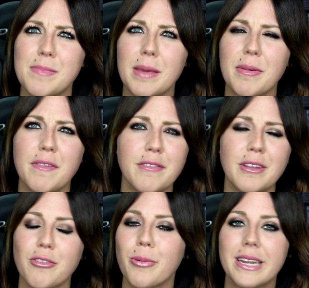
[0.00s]
maybe
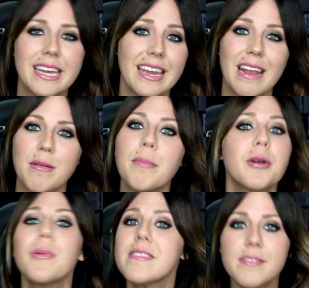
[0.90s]
15 to 20, I can't remember.
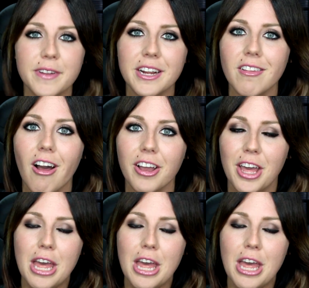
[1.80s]
It wasn't very long,